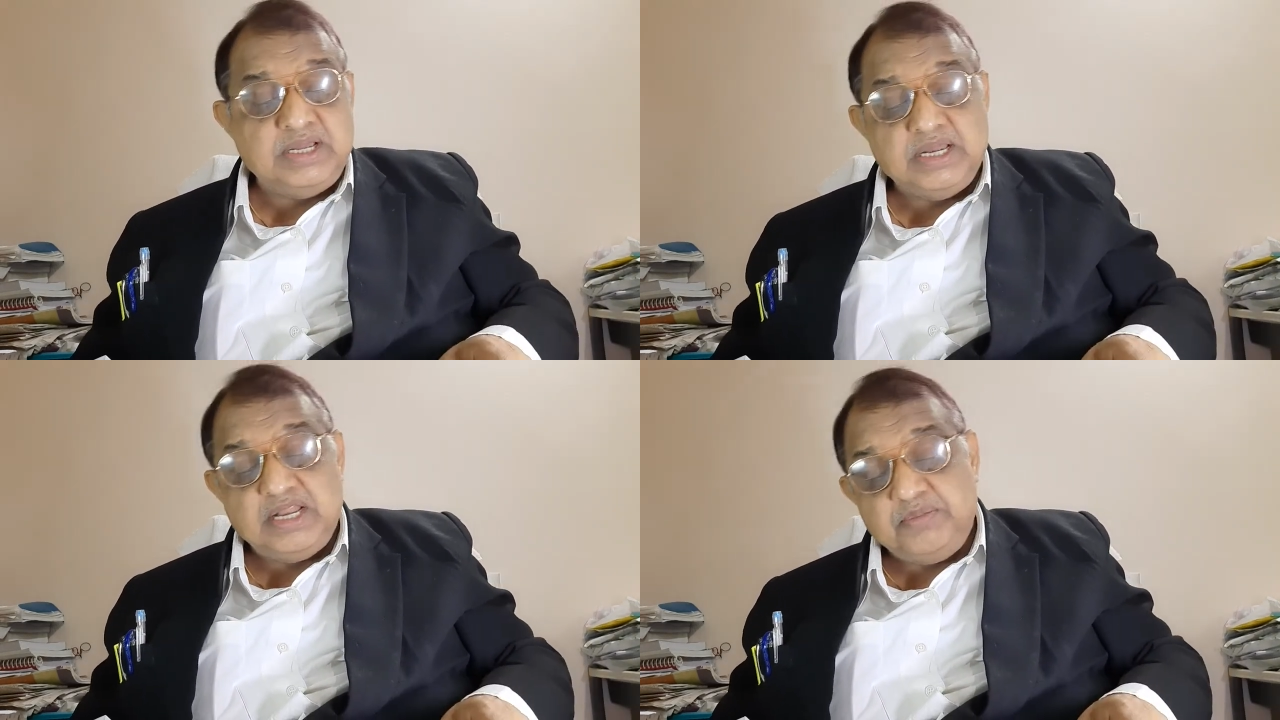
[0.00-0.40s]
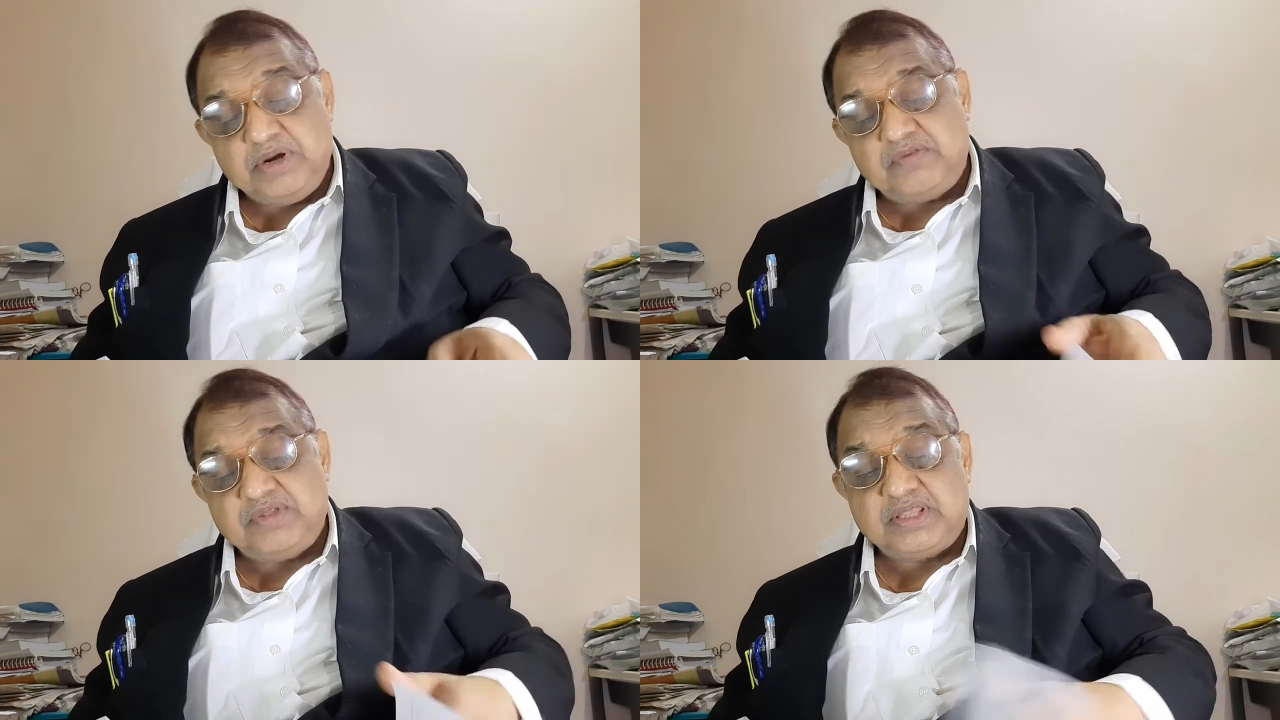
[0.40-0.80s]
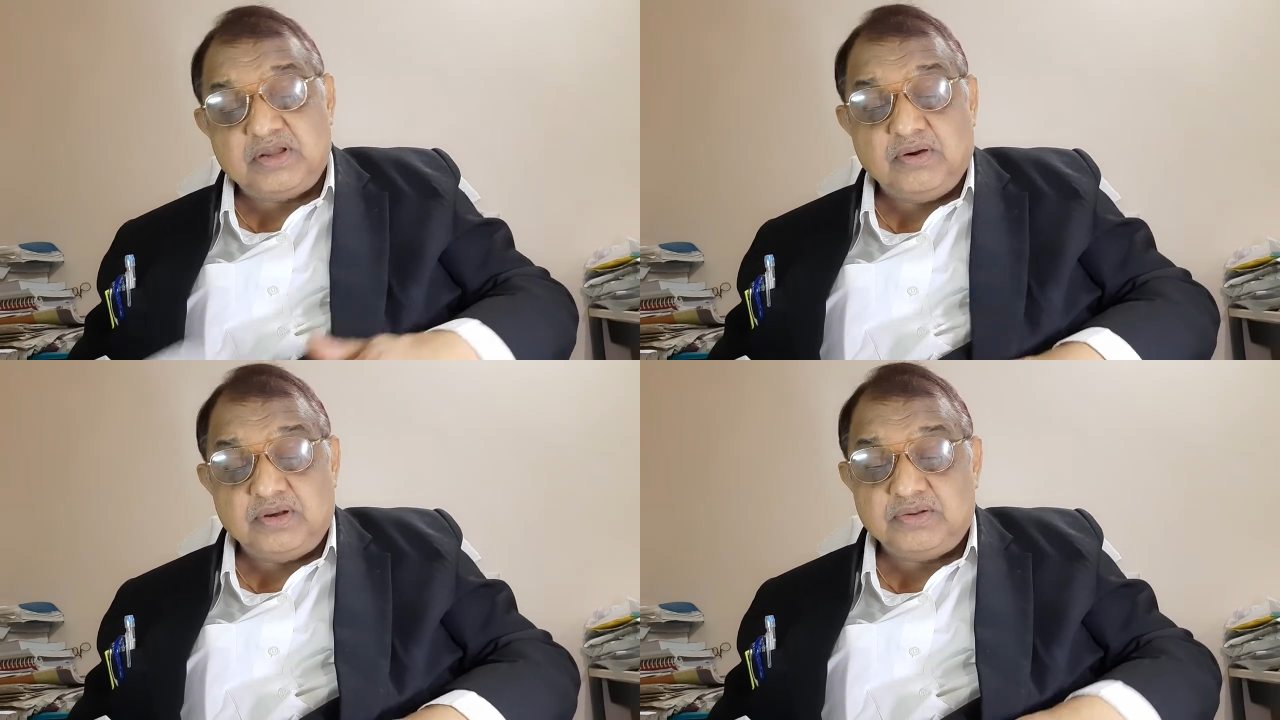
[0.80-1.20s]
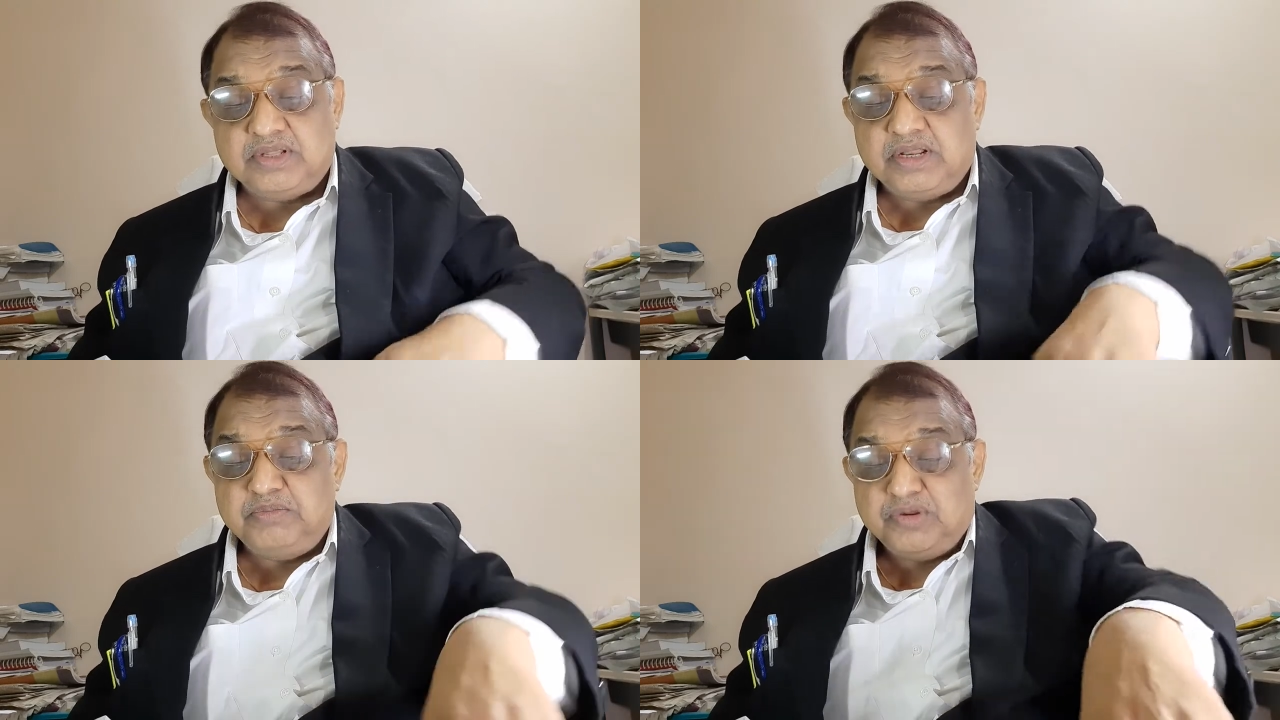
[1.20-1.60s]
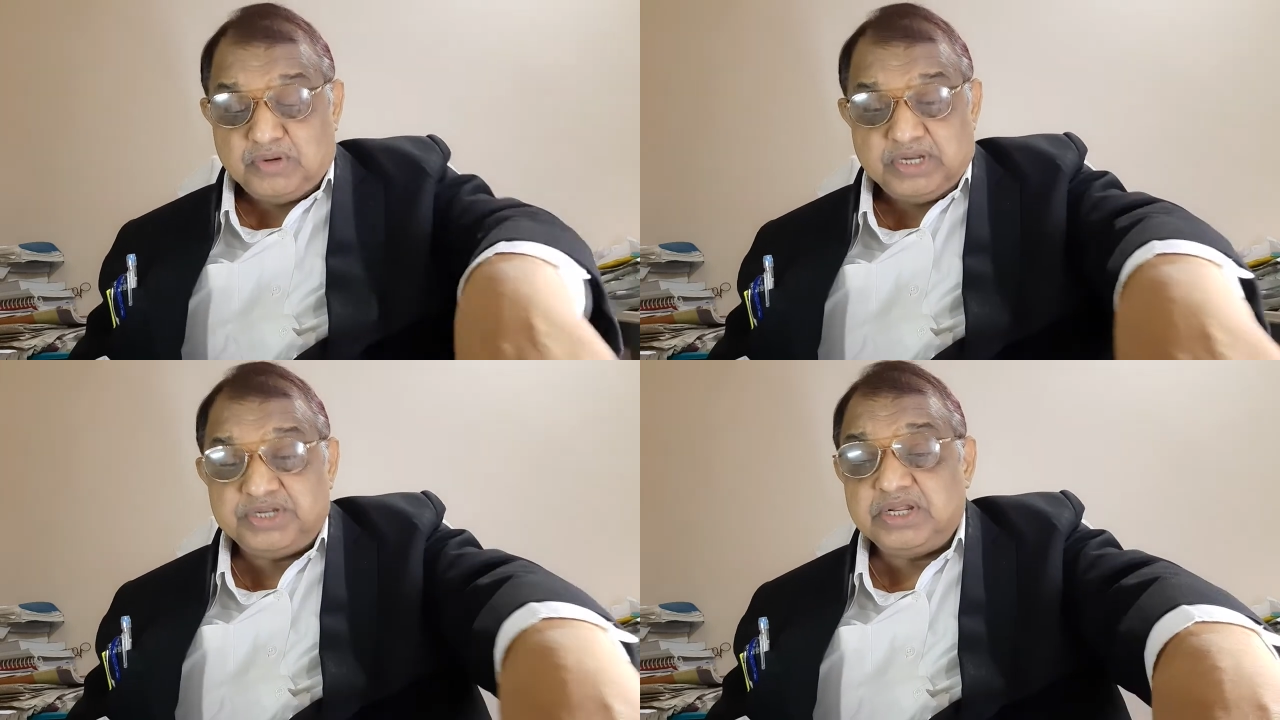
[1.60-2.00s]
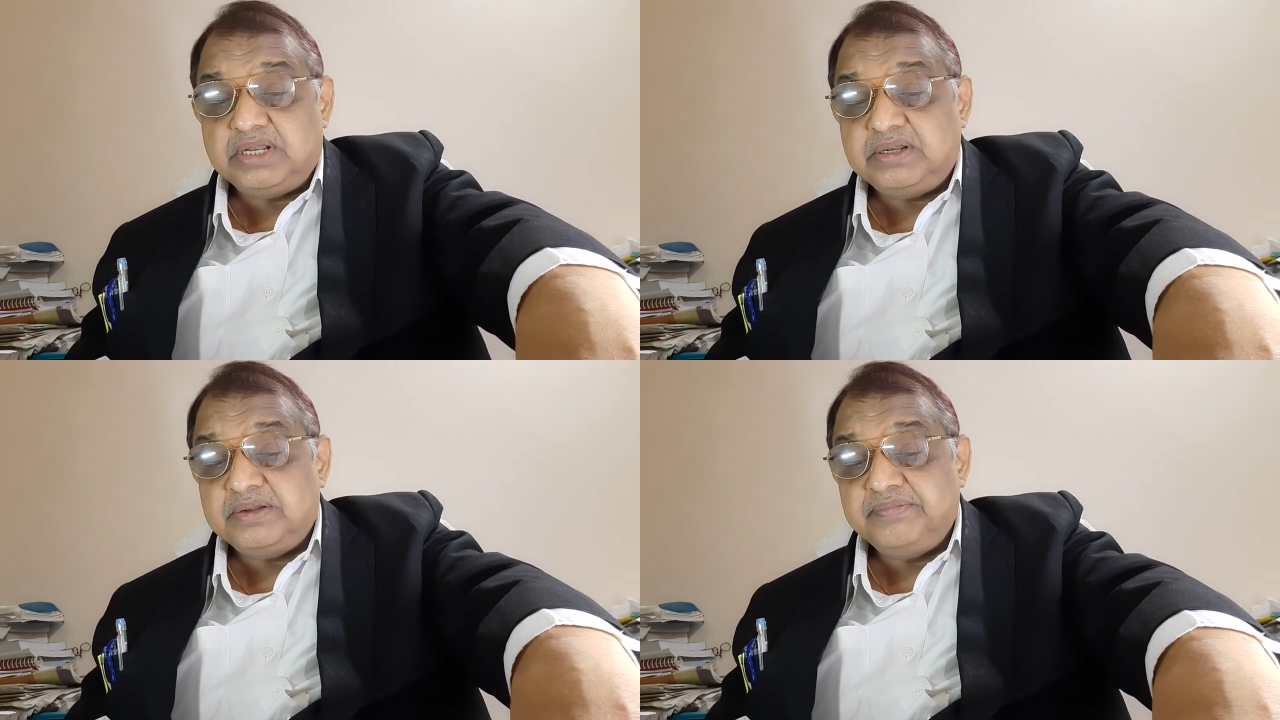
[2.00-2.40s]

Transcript: a limit with regard to the remuneration,